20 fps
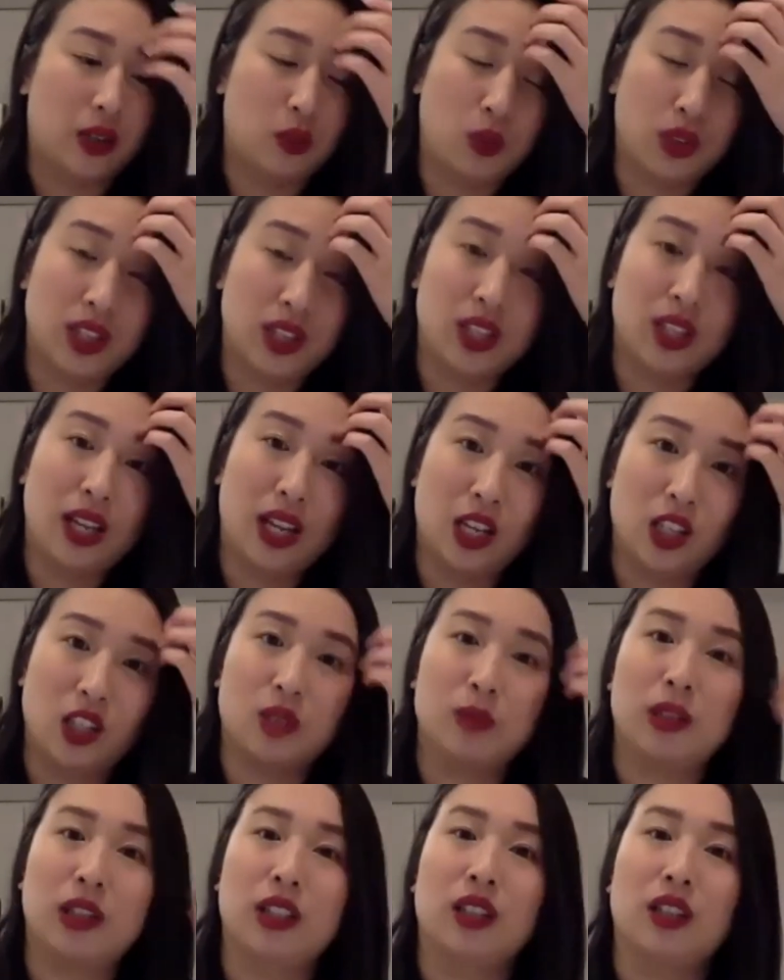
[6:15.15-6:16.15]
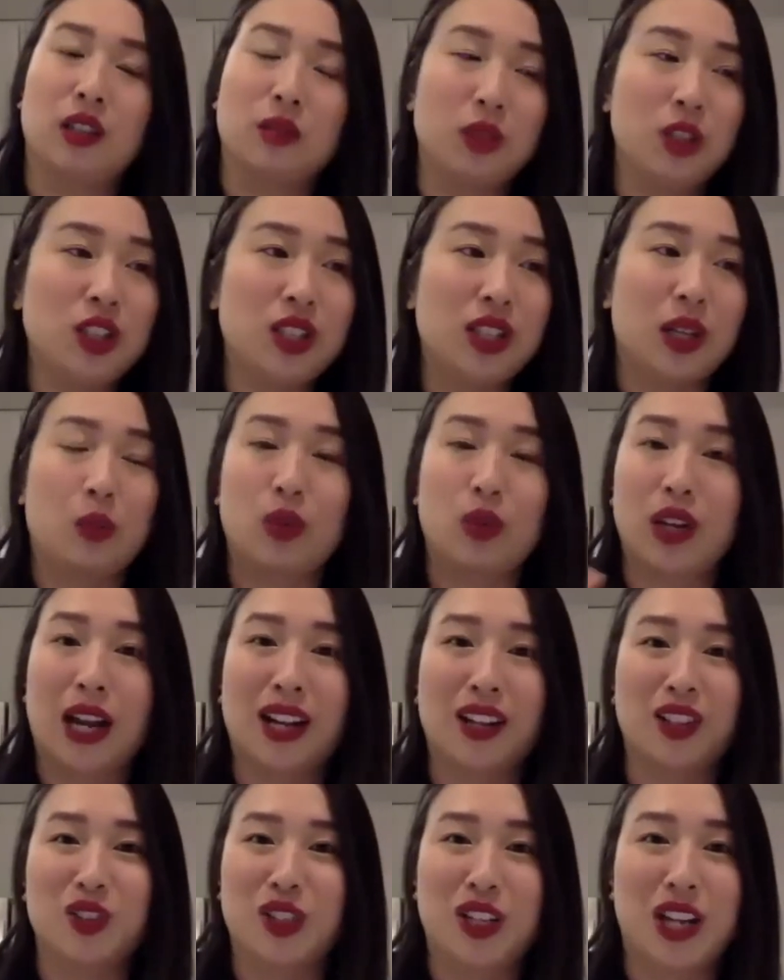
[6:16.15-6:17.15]
within the Asian American community that we're
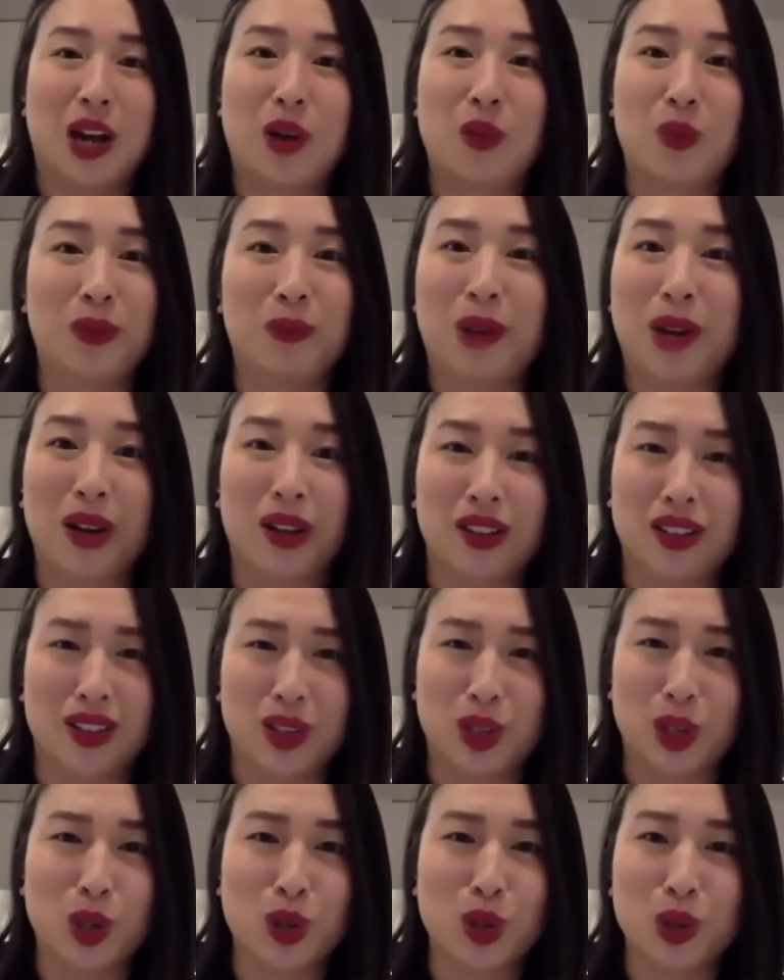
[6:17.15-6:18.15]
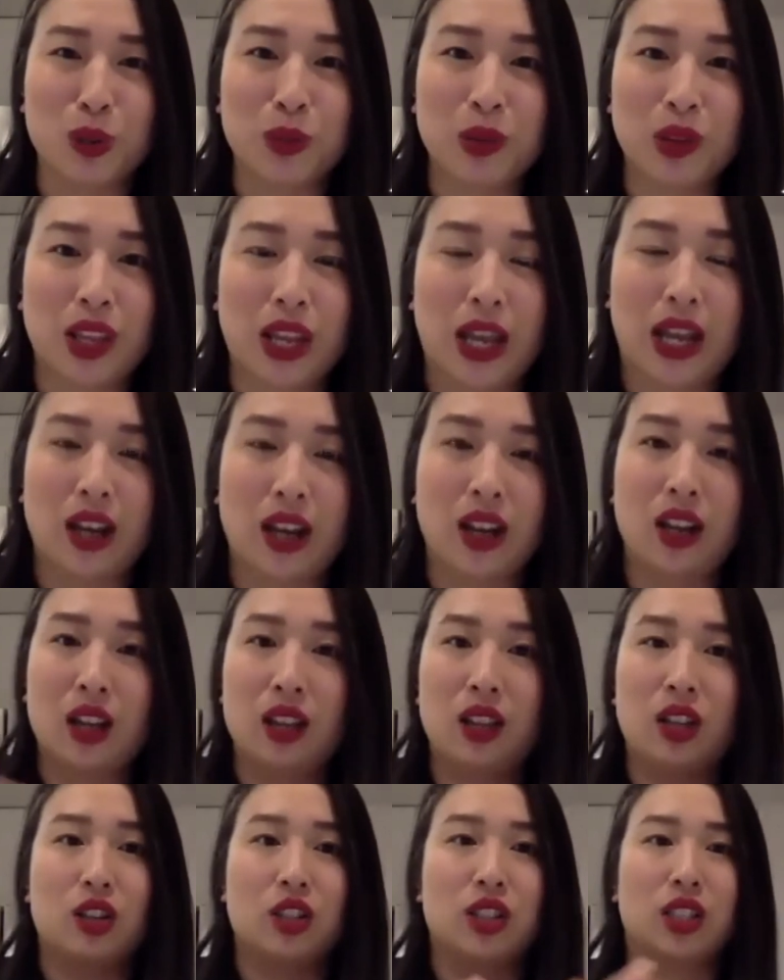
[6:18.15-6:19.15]
actually not one monolithic group, that
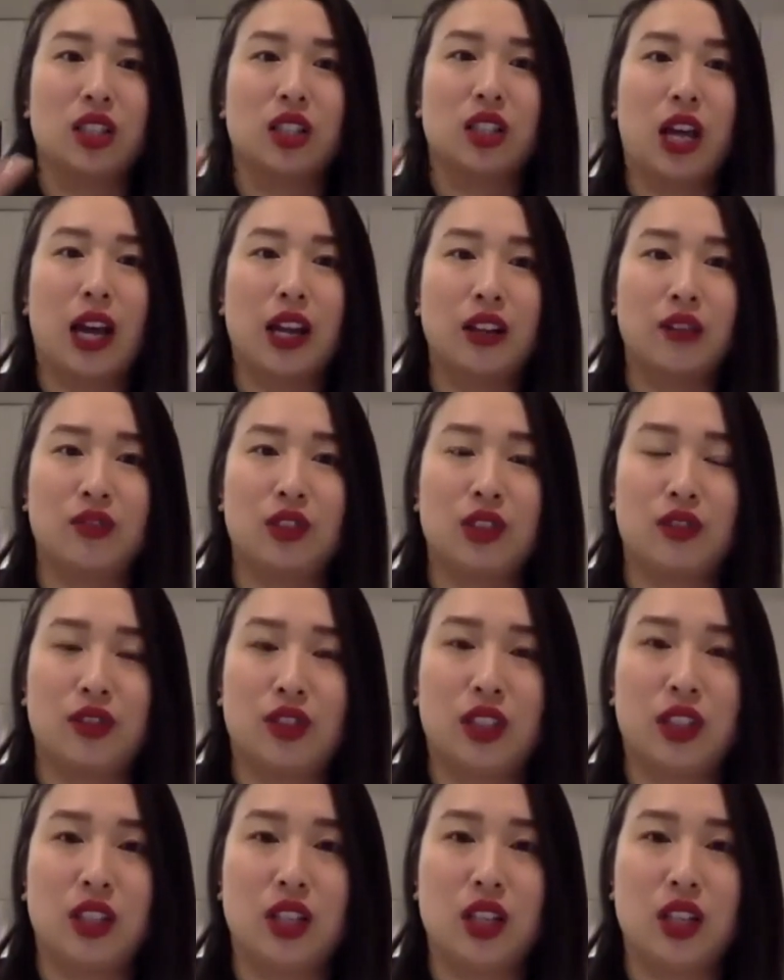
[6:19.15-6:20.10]
there's a lot of different